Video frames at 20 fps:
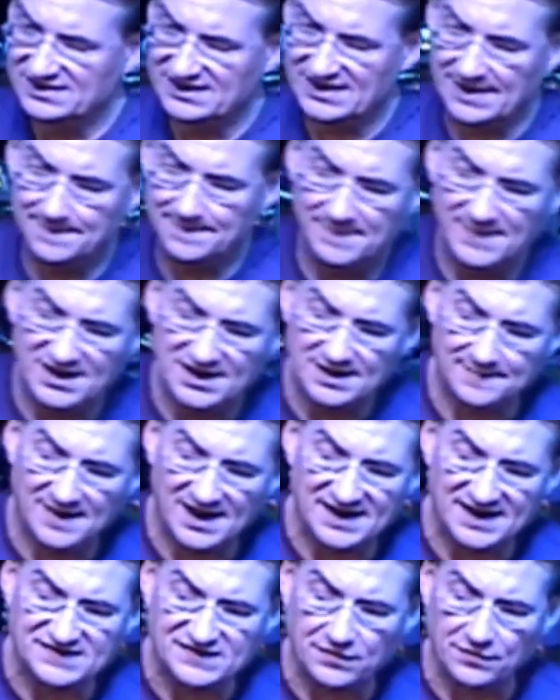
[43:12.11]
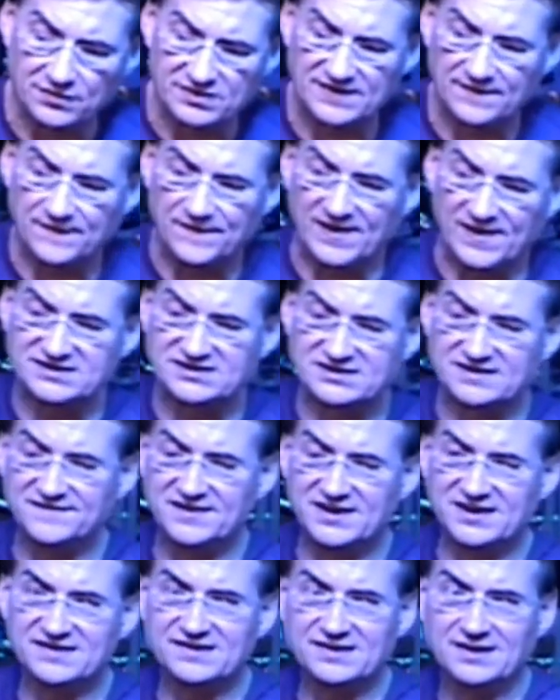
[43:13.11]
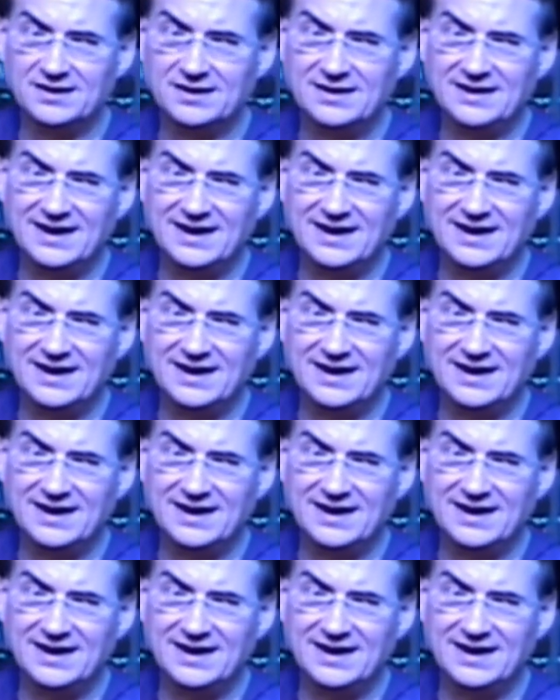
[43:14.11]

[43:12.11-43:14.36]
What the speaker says: that minimize their defensiveness,